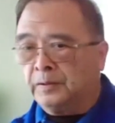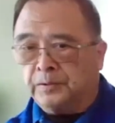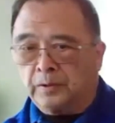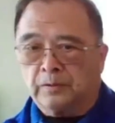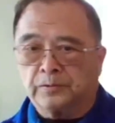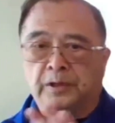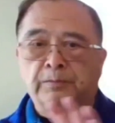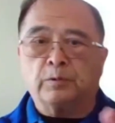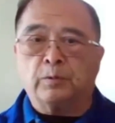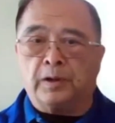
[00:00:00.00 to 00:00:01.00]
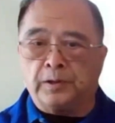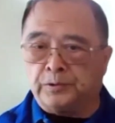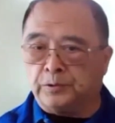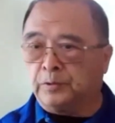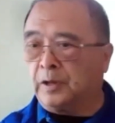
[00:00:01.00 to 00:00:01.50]
So several
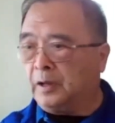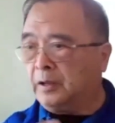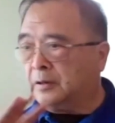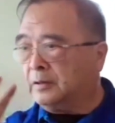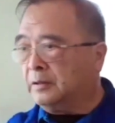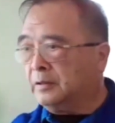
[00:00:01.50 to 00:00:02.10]
ways you can